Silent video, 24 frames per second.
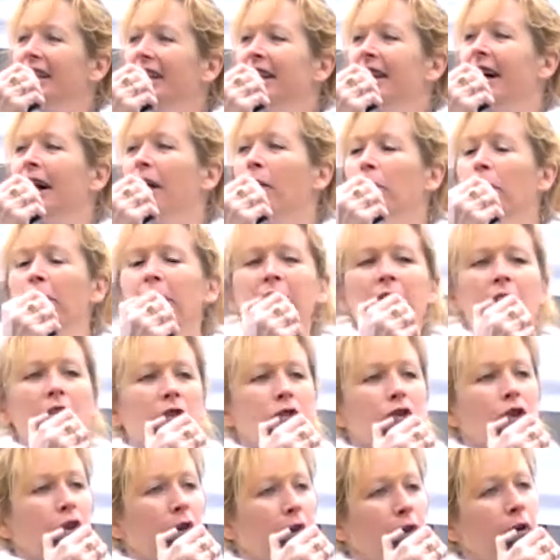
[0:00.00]
Now, we are
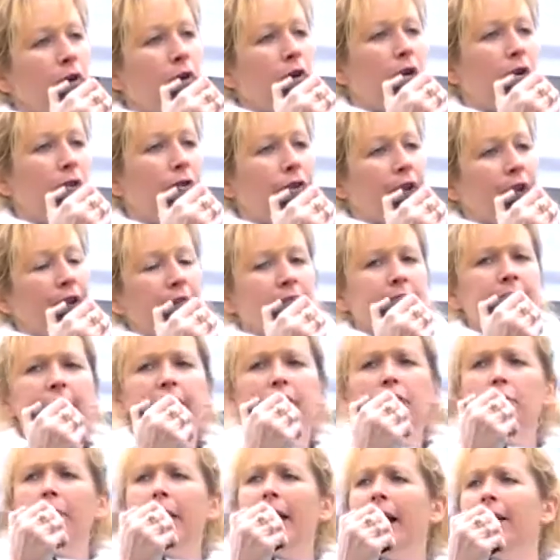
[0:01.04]
told
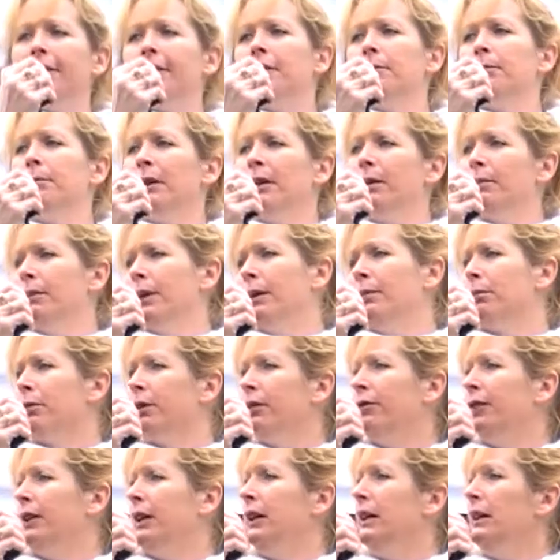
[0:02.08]
that you have to be a member
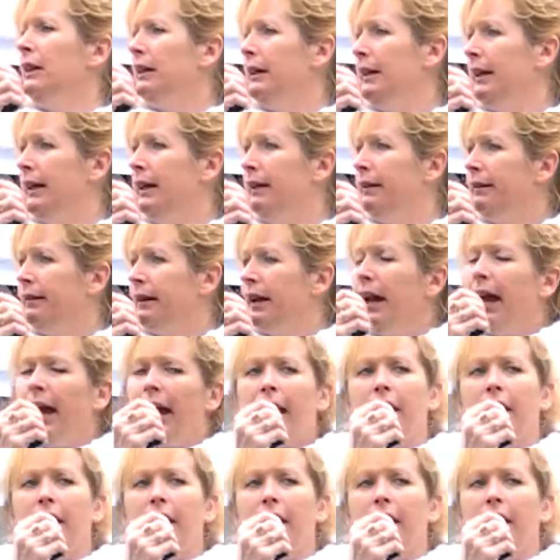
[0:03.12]
of the elite